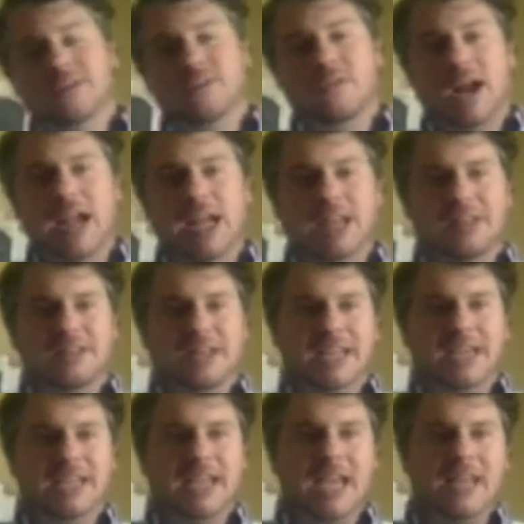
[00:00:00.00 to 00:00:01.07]
right?
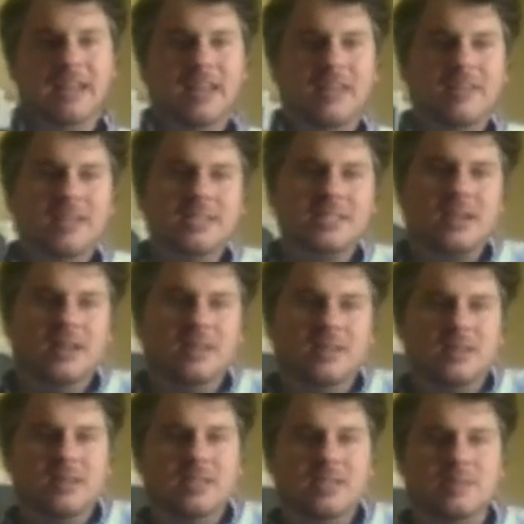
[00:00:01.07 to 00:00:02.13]
Like, and that's kind of
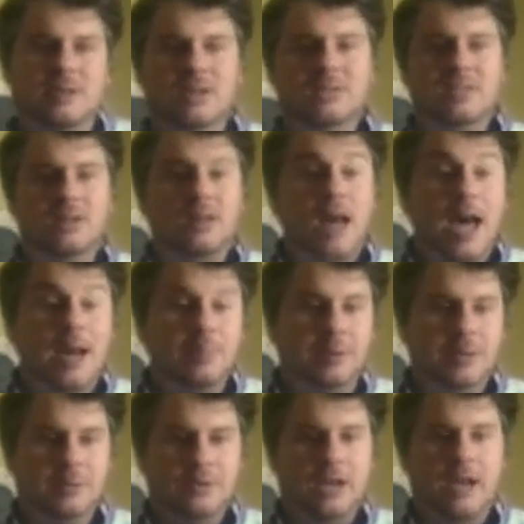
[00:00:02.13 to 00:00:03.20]
the experience a lot of
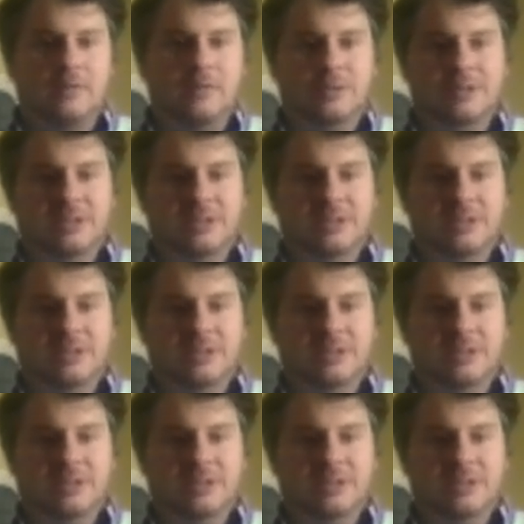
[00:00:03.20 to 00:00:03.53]
people have.